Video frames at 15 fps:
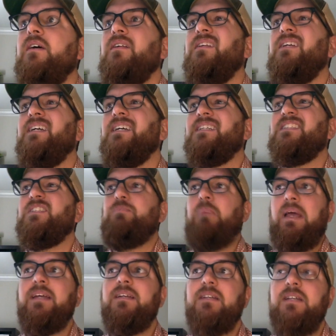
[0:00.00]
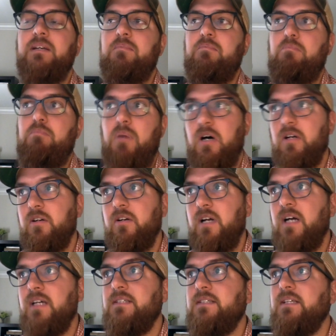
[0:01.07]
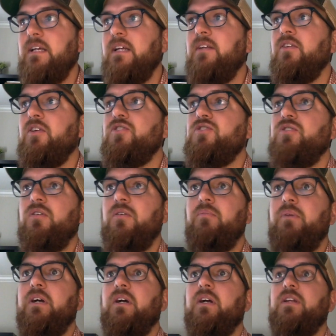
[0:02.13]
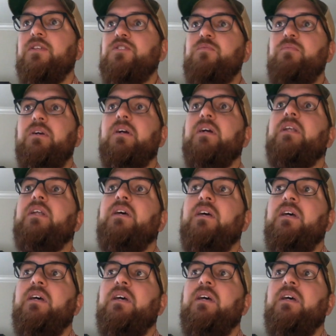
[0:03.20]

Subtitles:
the expanding, modernizing industrial American spirit